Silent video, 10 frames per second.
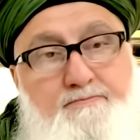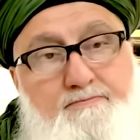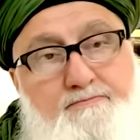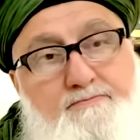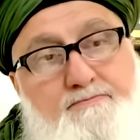
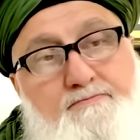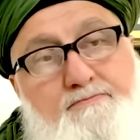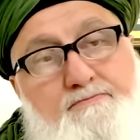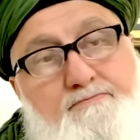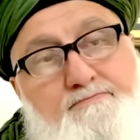
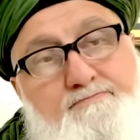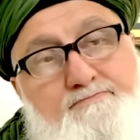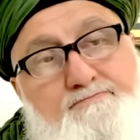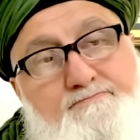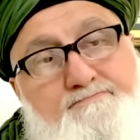
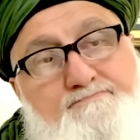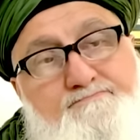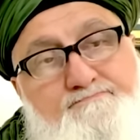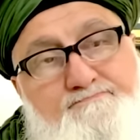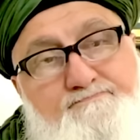
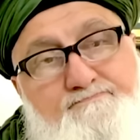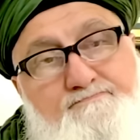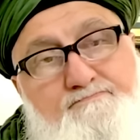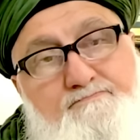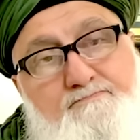
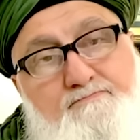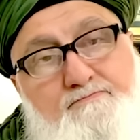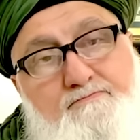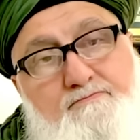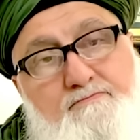
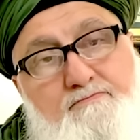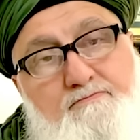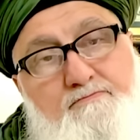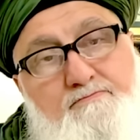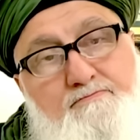
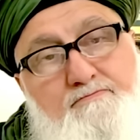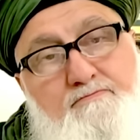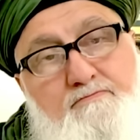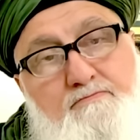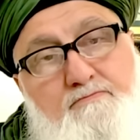
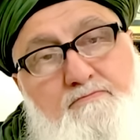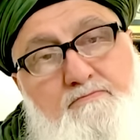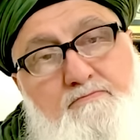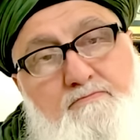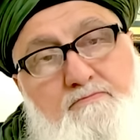
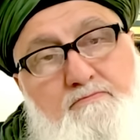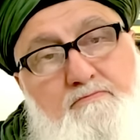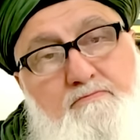Nothing is said.